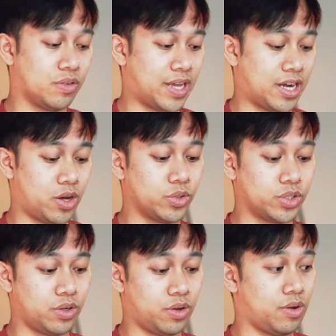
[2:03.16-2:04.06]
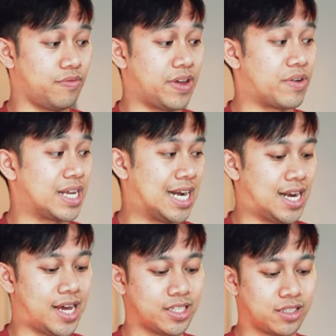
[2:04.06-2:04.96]
and also very
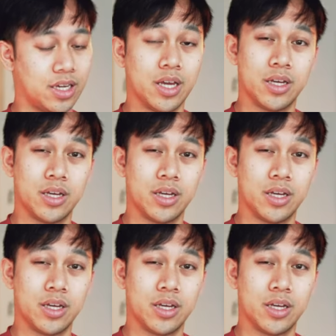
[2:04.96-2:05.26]
light.